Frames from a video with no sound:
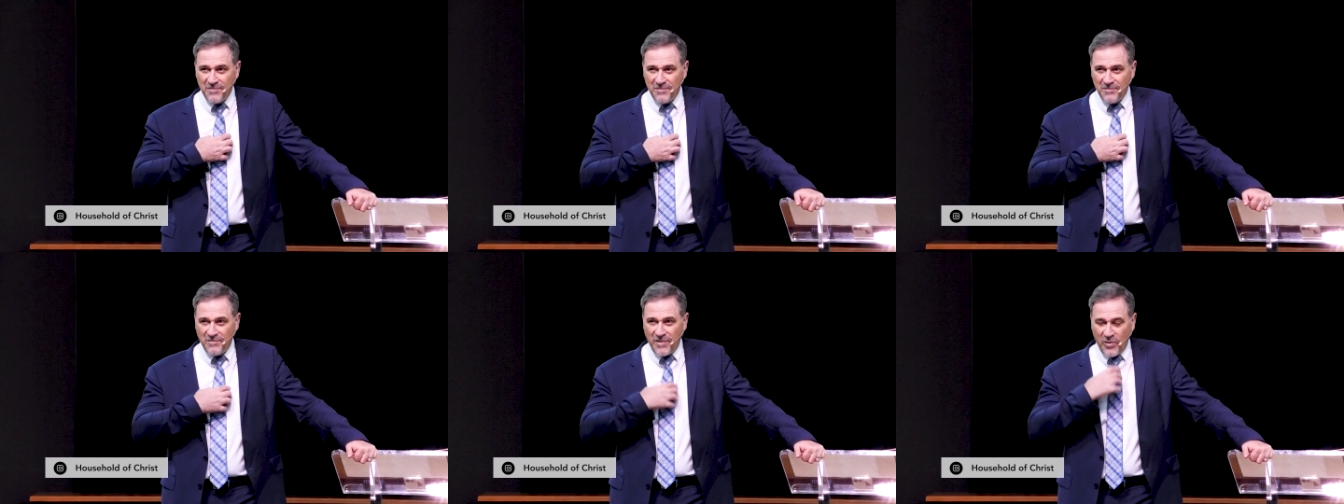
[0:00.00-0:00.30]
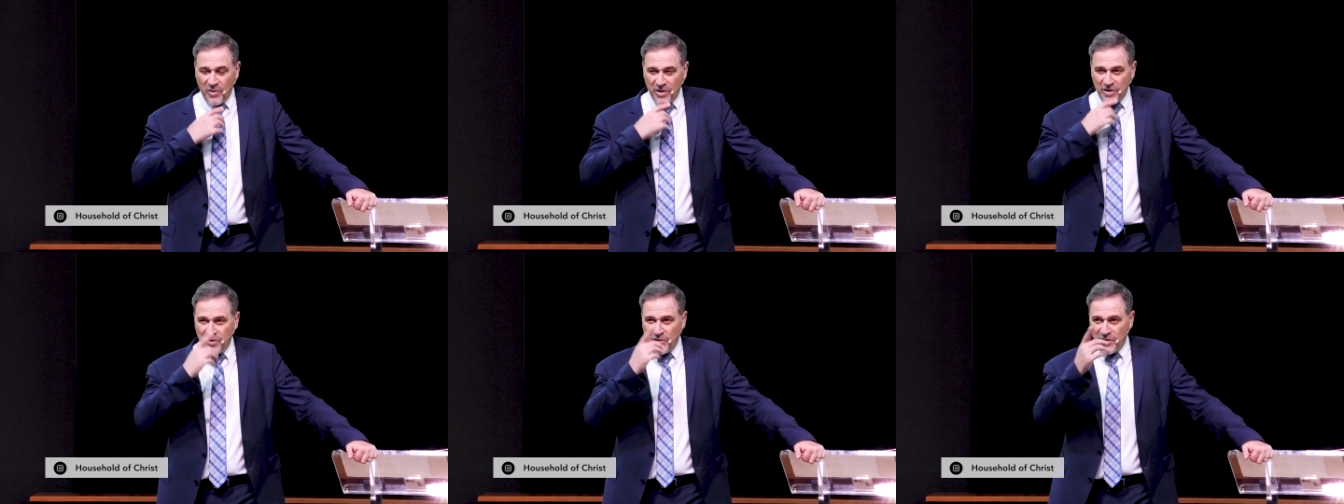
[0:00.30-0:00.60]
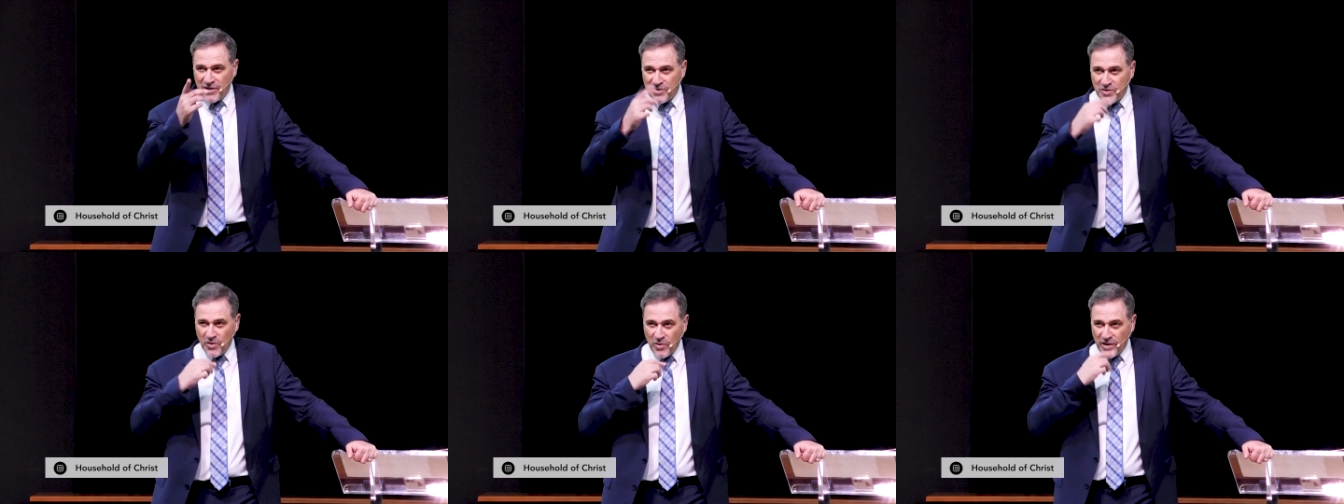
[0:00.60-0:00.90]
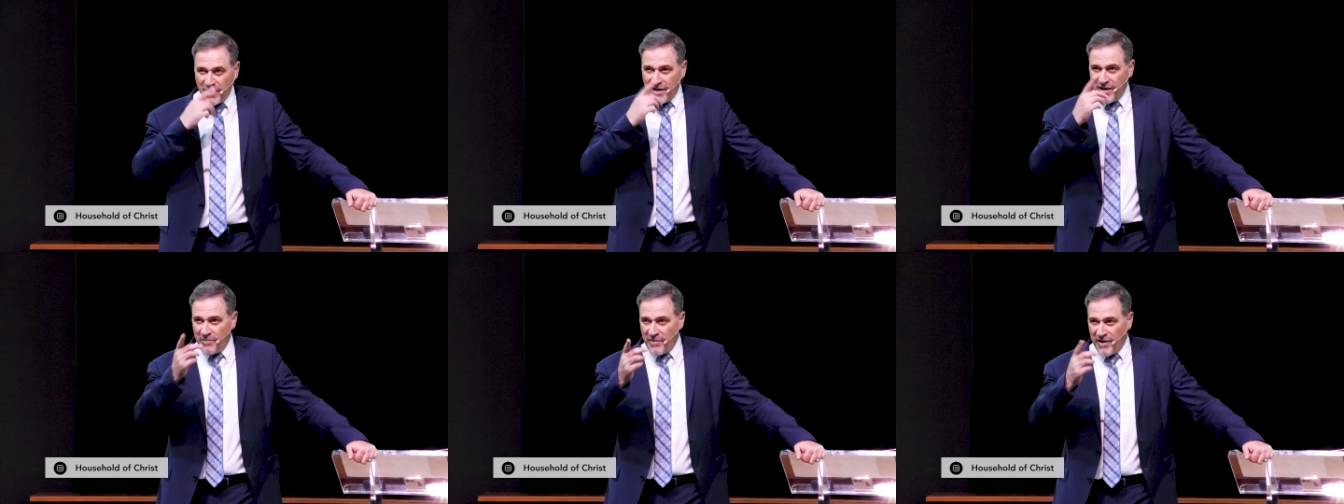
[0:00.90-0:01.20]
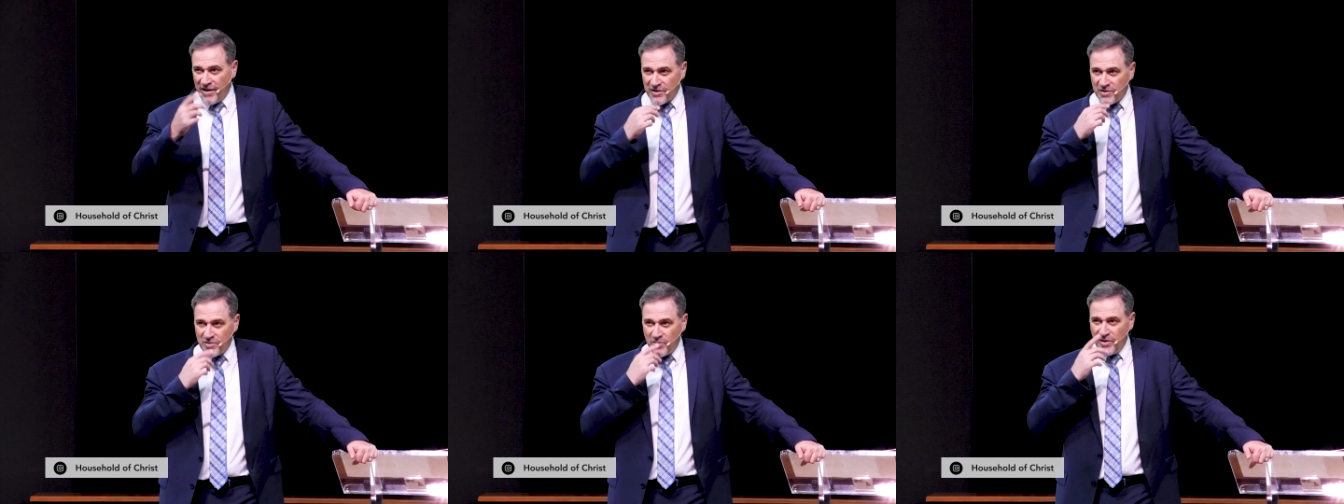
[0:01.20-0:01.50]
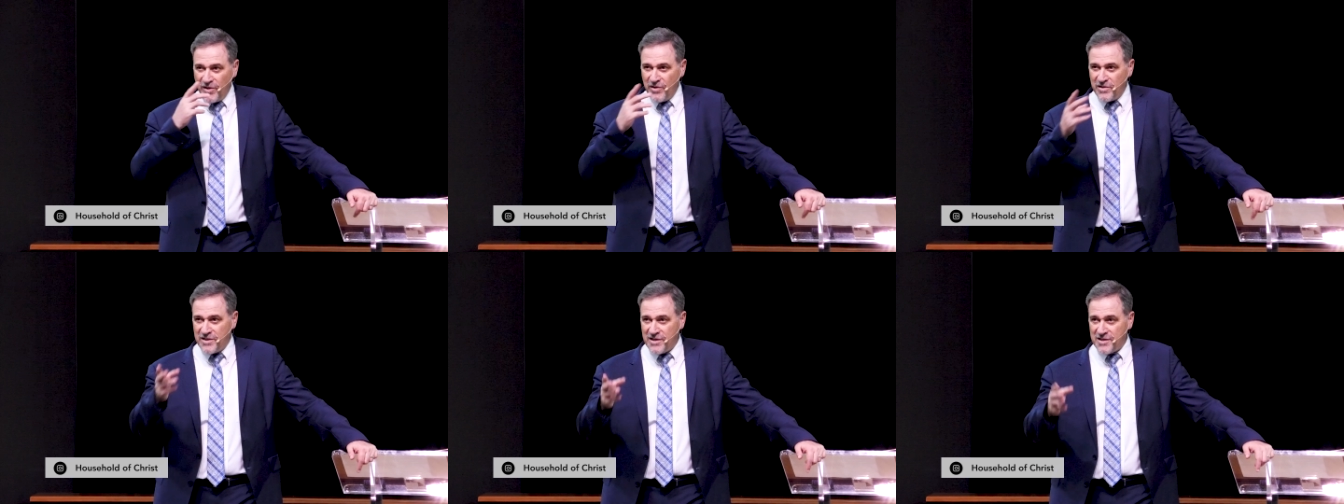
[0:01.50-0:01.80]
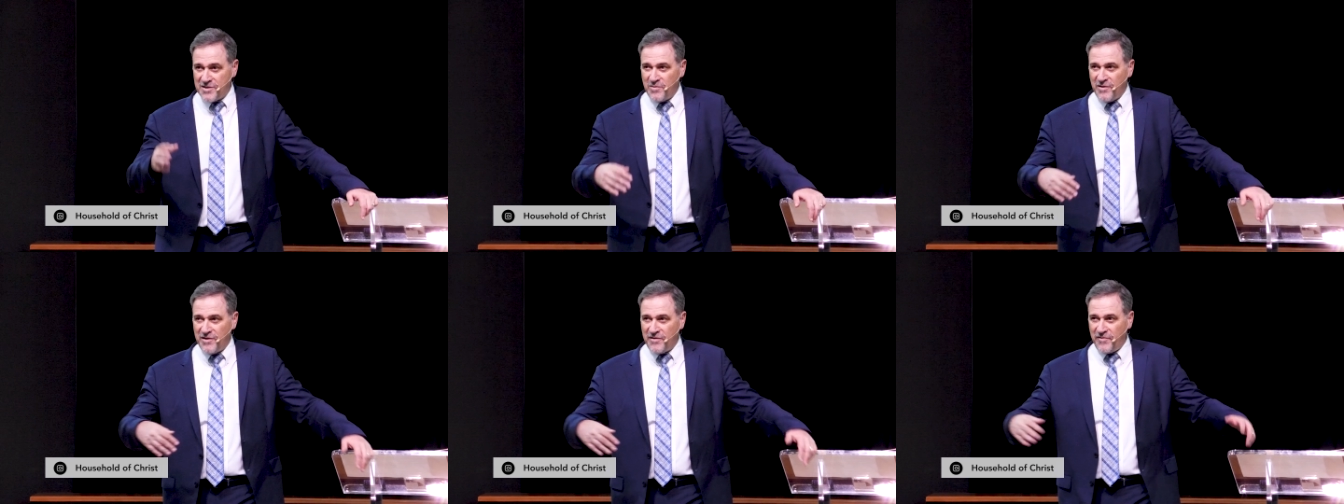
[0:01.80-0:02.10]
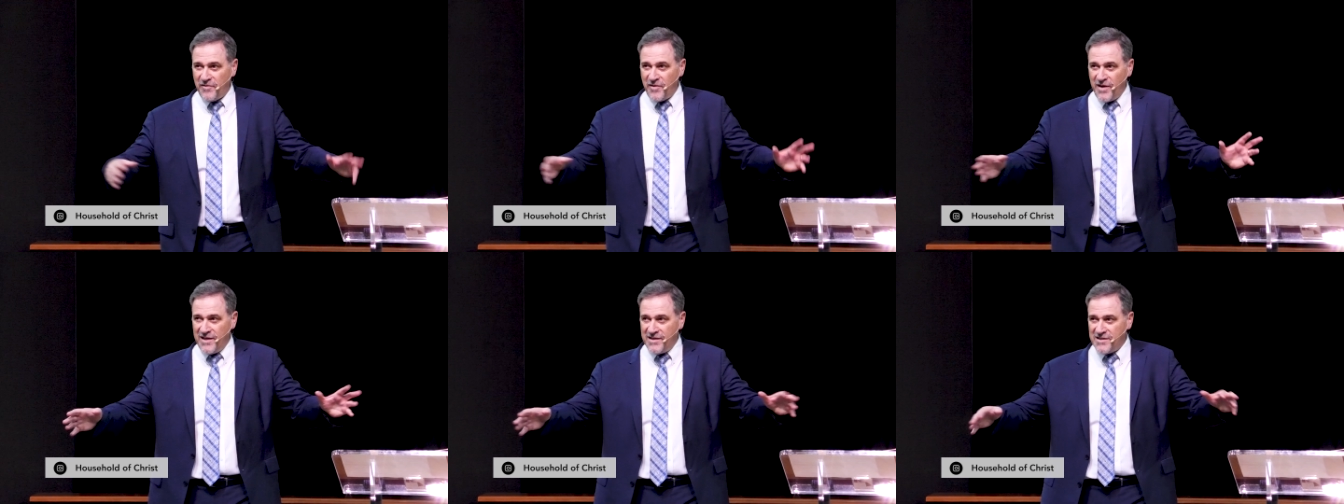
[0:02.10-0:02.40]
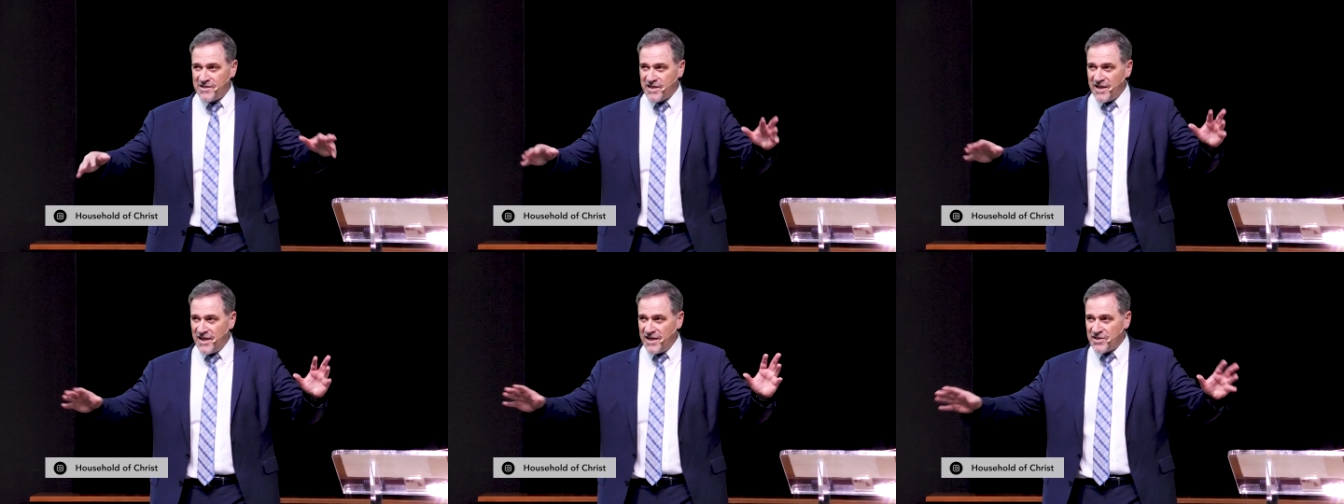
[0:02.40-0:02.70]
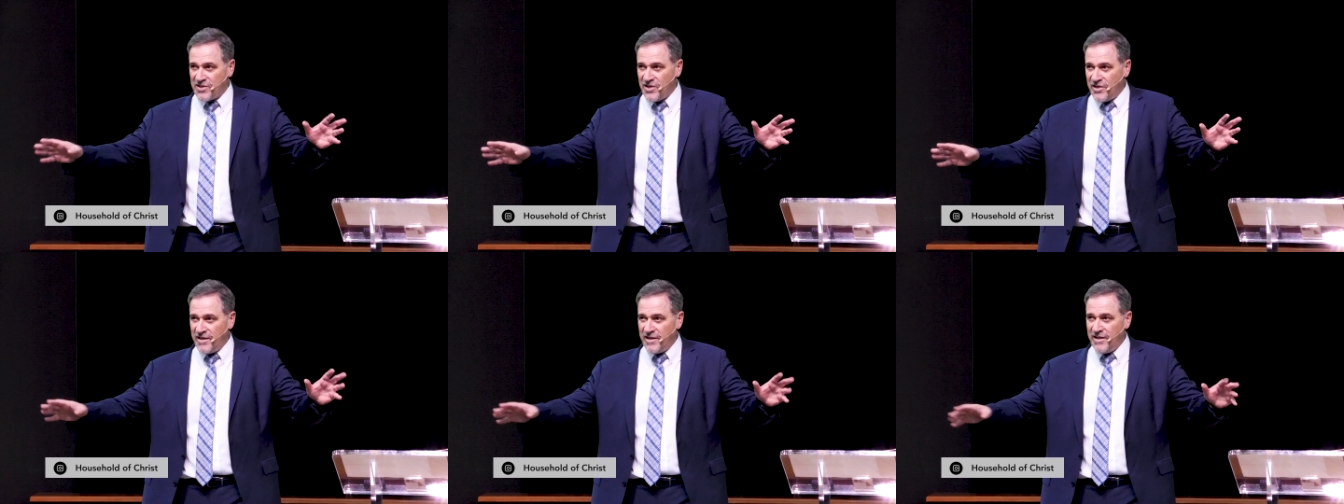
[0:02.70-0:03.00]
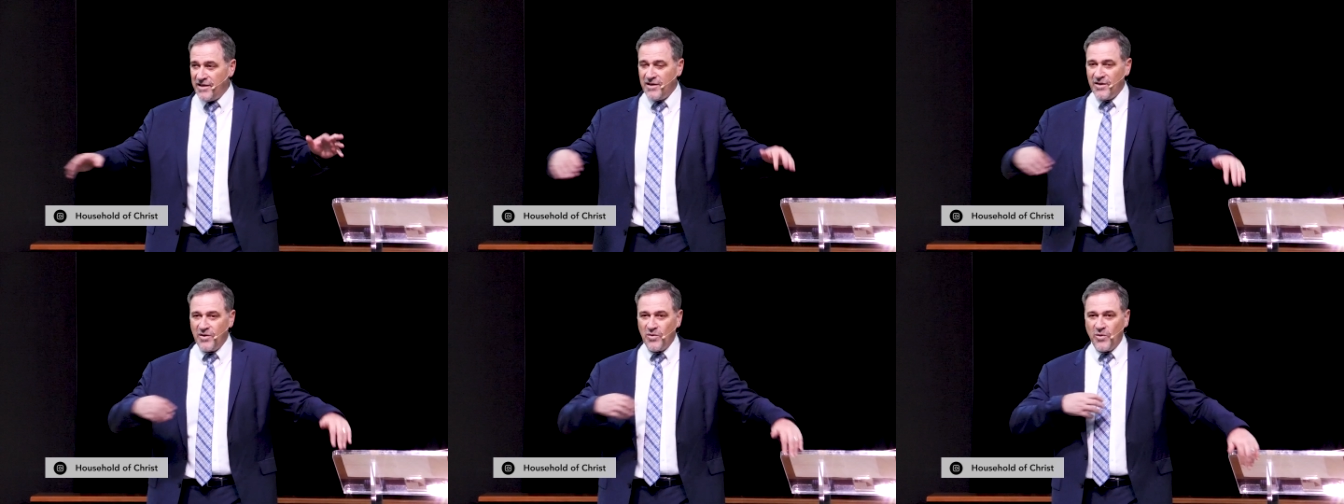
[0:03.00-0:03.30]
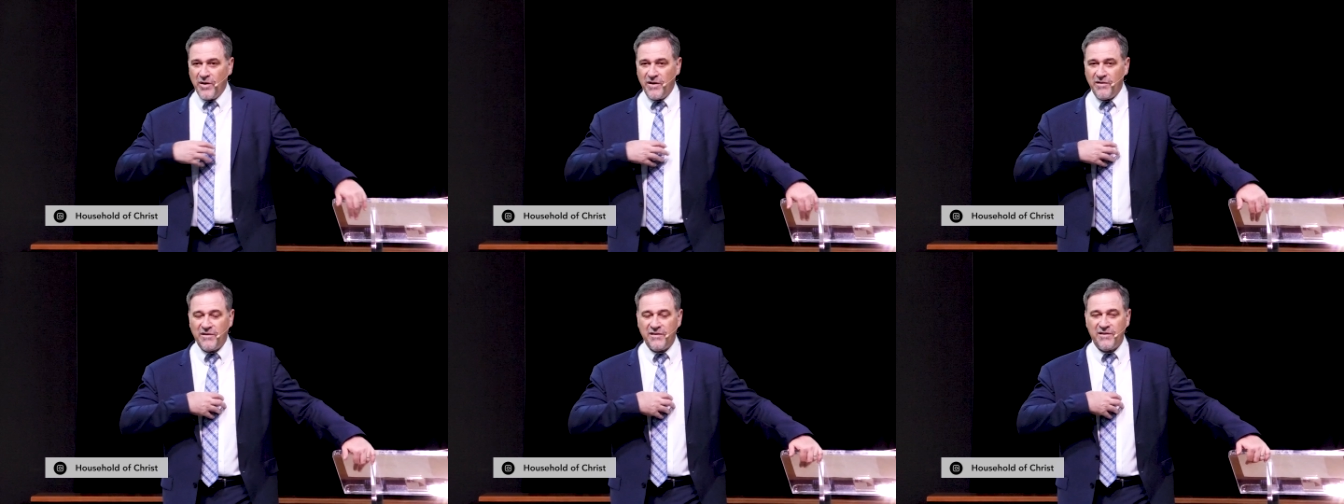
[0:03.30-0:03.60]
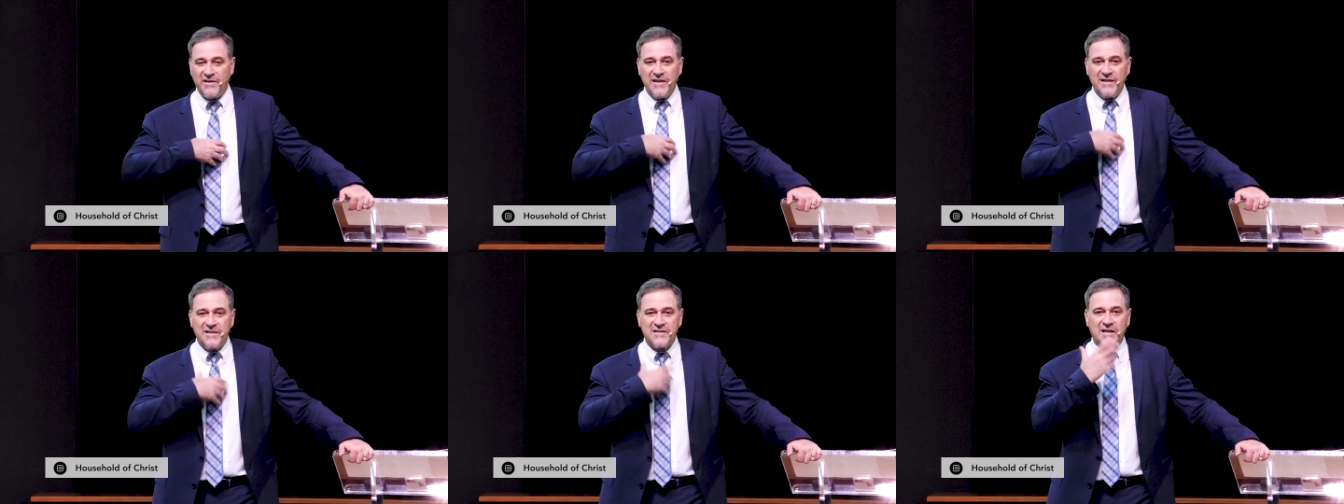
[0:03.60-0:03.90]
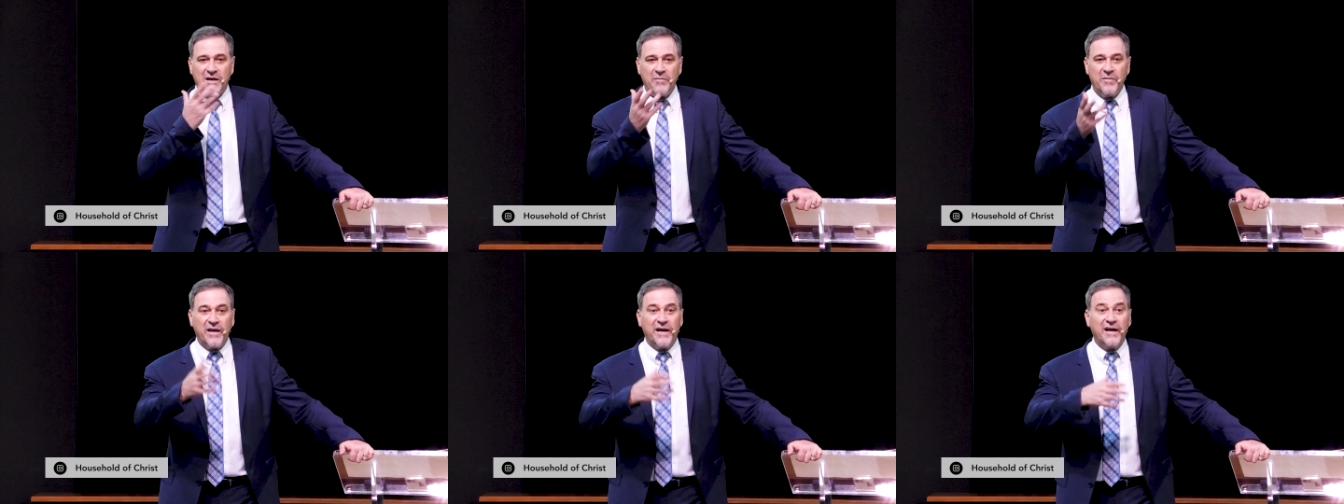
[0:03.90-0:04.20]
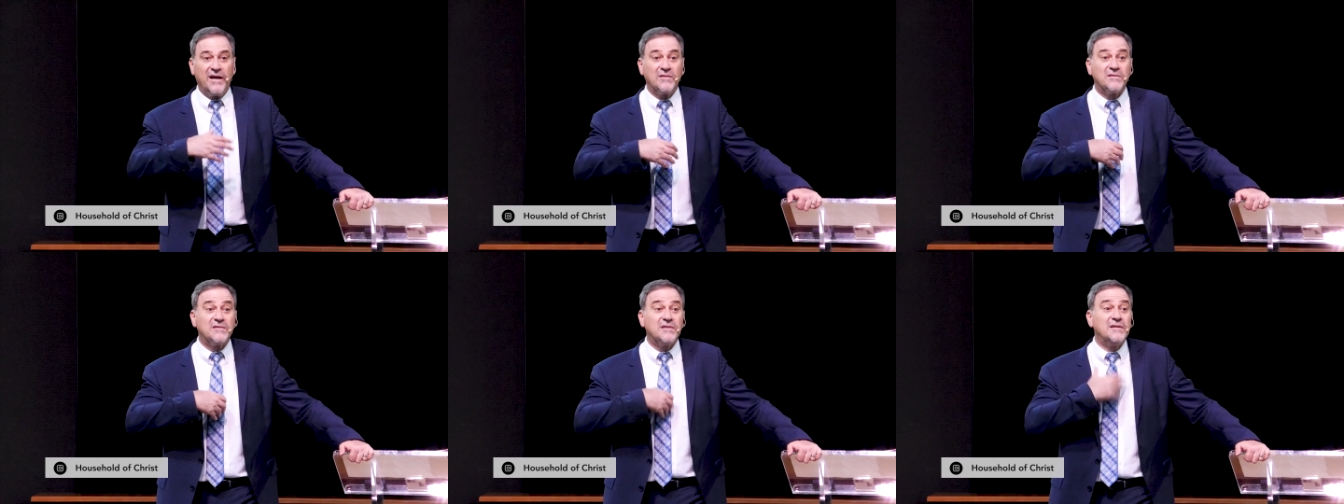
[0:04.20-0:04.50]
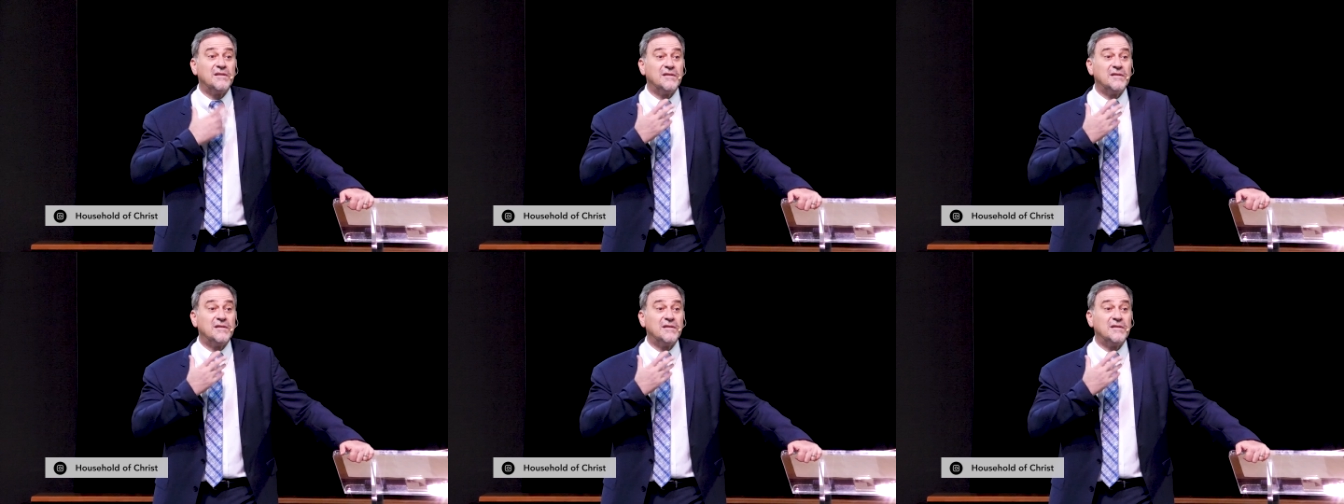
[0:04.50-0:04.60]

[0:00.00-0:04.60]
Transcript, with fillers: by what you are talking about. When you're just with friends casually, what are the things coming out?